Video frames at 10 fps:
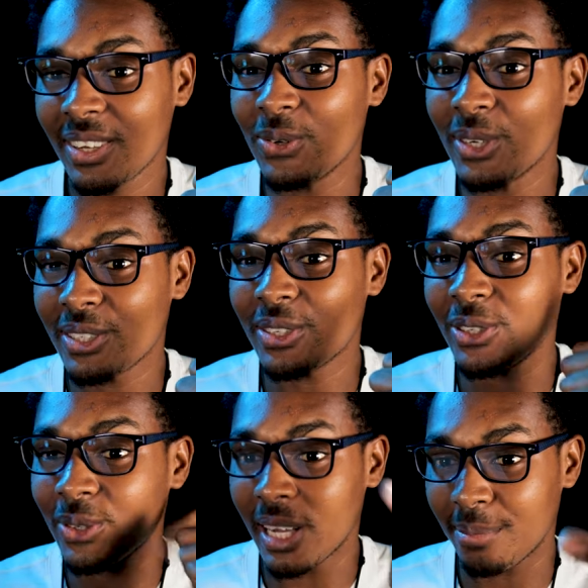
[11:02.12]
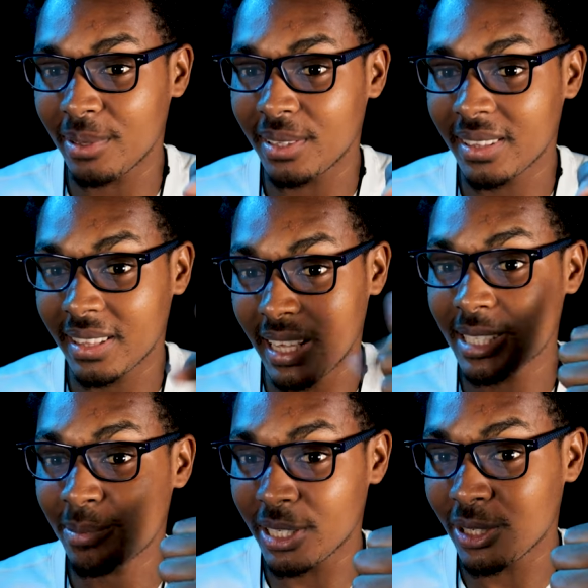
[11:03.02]
Kudos to you, Apple.
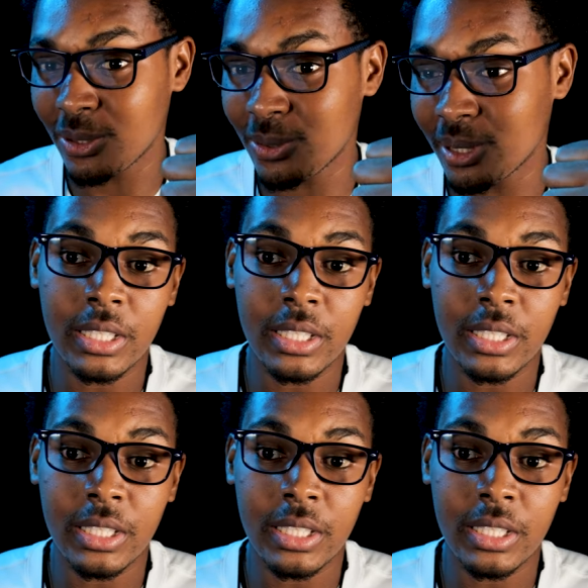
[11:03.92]
That's pretty cool.